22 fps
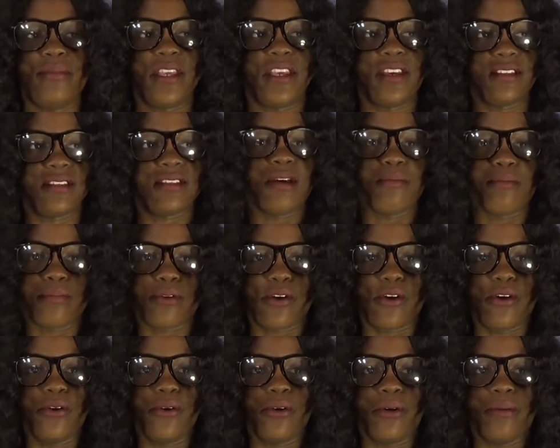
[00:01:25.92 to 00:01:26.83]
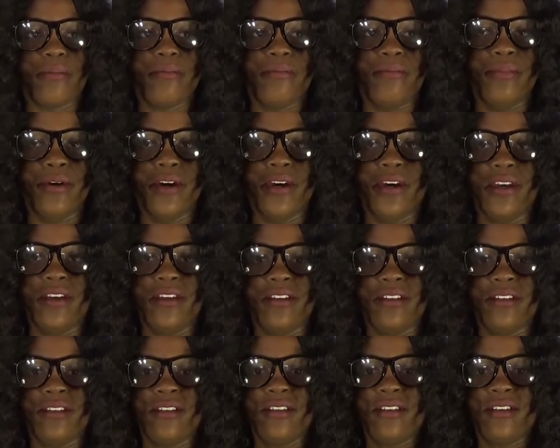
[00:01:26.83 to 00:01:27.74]
because I'm broke, but
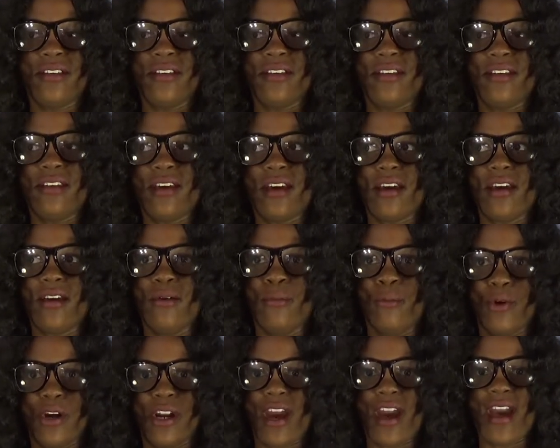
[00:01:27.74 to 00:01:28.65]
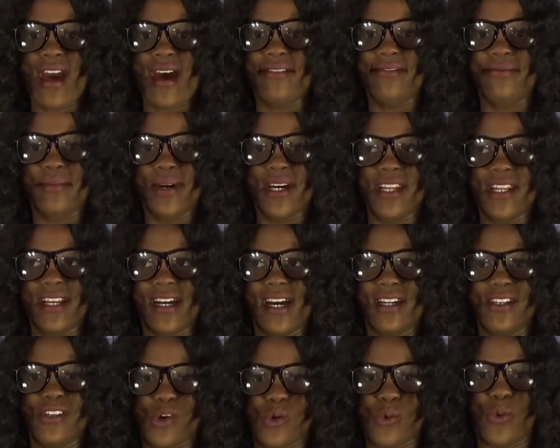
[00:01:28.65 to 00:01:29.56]
when I have money,
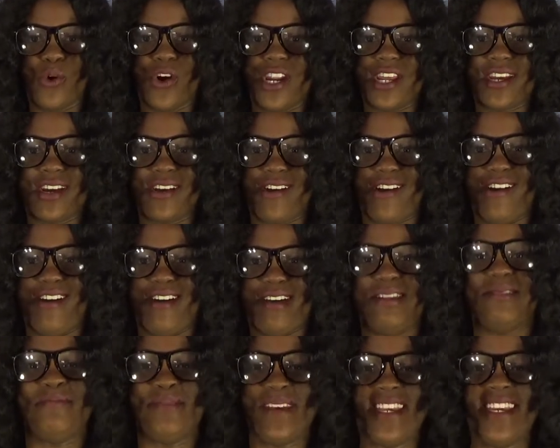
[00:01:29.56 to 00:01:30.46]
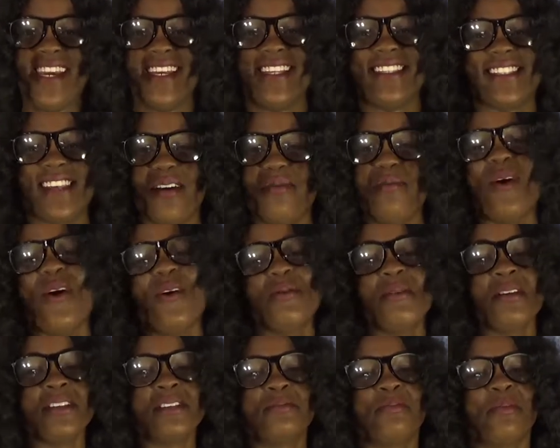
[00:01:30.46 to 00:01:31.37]
I don't want it gone because I'm
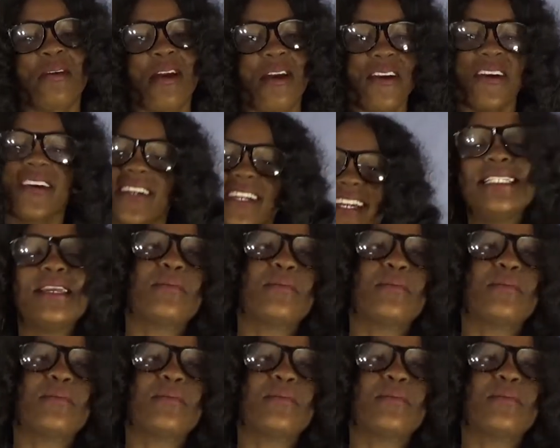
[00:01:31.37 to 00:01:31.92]
always broke.